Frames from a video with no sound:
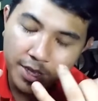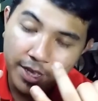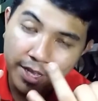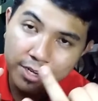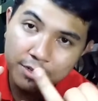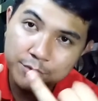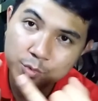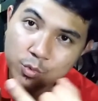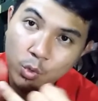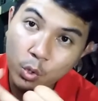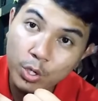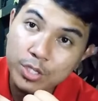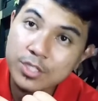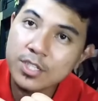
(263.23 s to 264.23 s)
And of
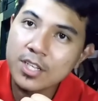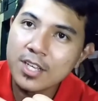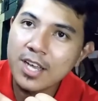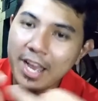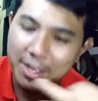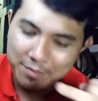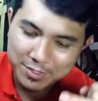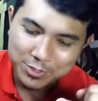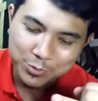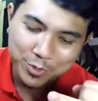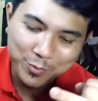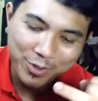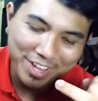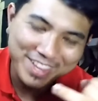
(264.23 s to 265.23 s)
course, I have a
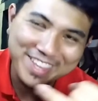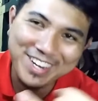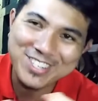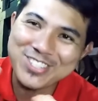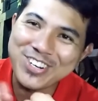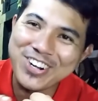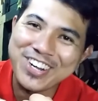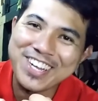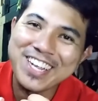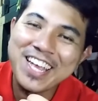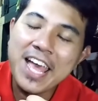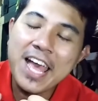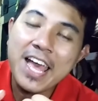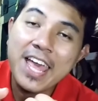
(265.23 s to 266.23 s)
script right there, sorry,
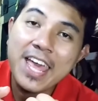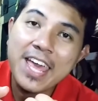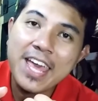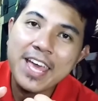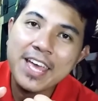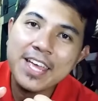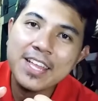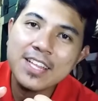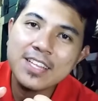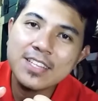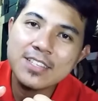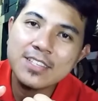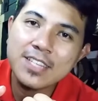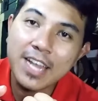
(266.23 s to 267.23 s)

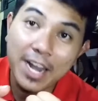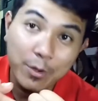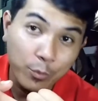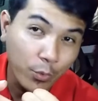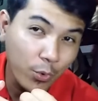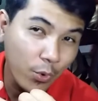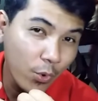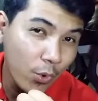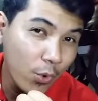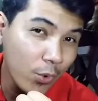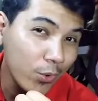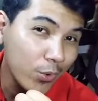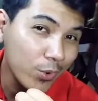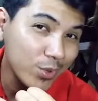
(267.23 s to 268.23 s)
and that I
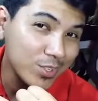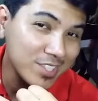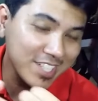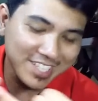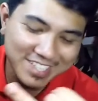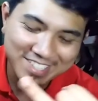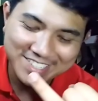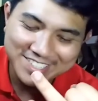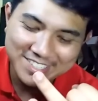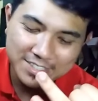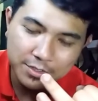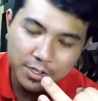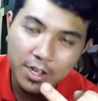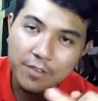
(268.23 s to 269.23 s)
wrote
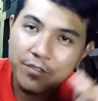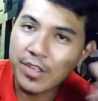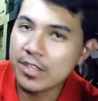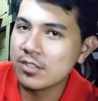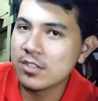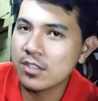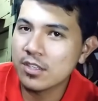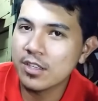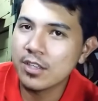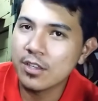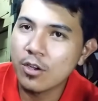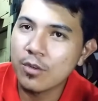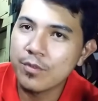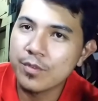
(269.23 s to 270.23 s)

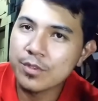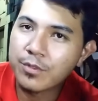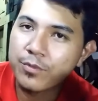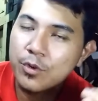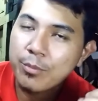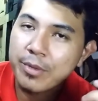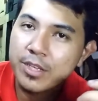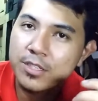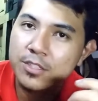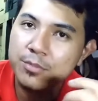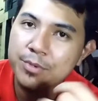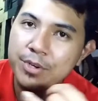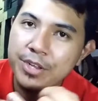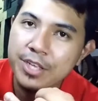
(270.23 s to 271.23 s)
basically for my
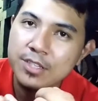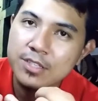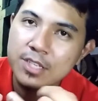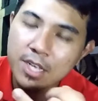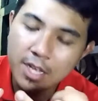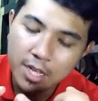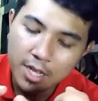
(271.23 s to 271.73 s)
experience.